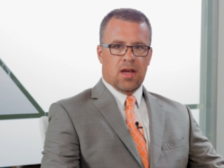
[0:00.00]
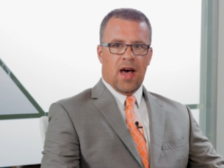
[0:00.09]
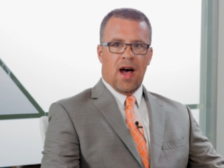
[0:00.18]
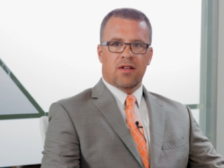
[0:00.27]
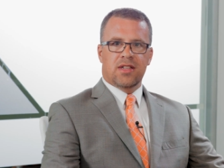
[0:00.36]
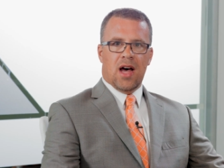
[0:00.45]

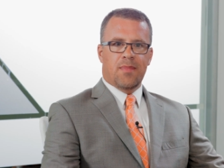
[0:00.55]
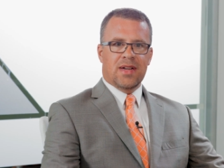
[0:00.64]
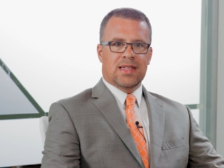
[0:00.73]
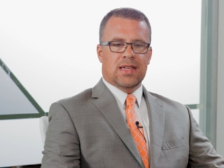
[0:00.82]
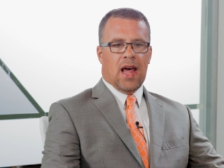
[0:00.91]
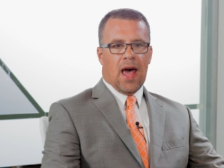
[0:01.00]
Our topic
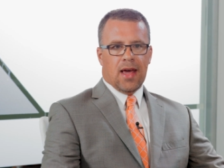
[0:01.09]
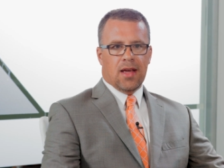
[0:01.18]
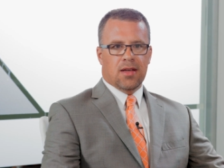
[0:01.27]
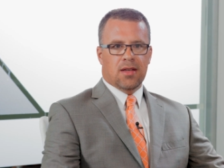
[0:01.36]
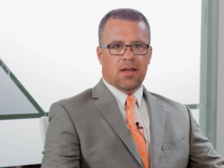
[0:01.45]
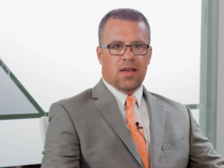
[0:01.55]
today
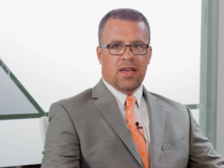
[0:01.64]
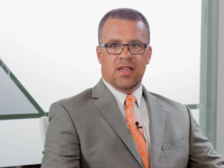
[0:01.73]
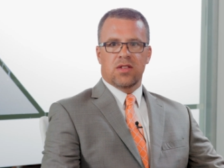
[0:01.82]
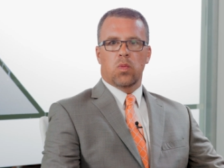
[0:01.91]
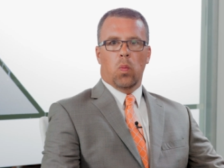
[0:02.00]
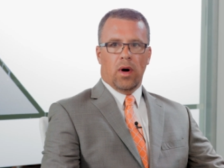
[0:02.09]

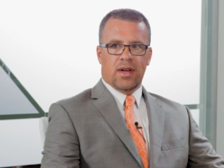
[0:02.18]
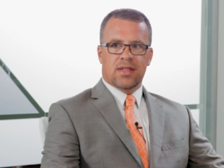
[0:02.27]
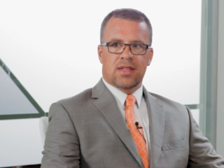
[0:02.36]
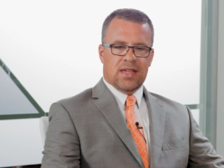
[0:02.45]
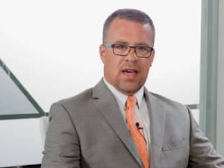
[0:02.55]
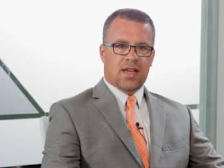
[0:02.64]
is, what is a
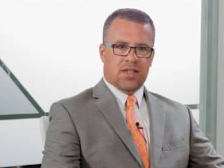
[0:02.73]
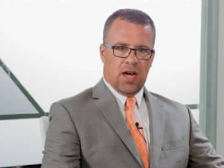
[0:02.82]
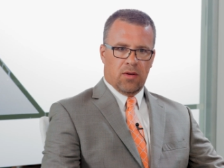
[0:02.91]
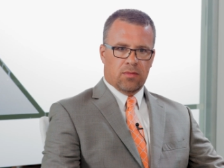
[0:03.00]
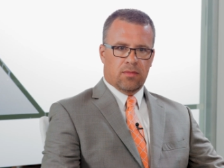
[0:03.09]
DSO?